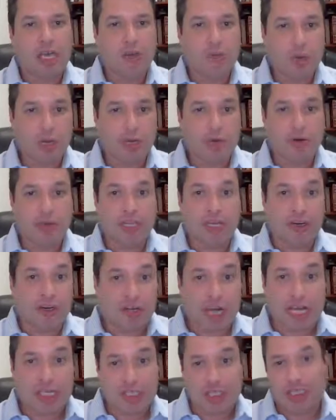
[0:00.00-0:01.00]
when you were there, you're
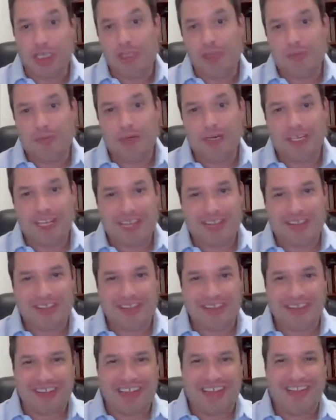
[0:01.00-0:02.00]
actually in the book, as
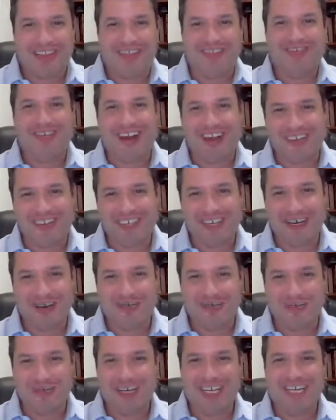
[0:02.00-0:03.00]
you probably know
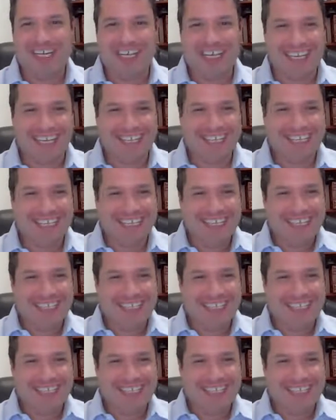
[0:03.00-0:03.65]
from reading it,